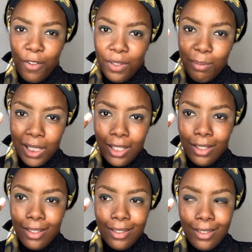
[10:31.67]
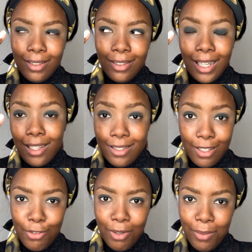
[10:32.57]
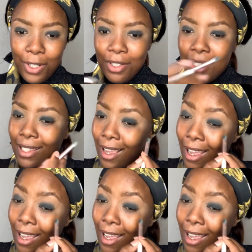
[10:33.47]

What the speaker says: bean. I guess that's 3 words.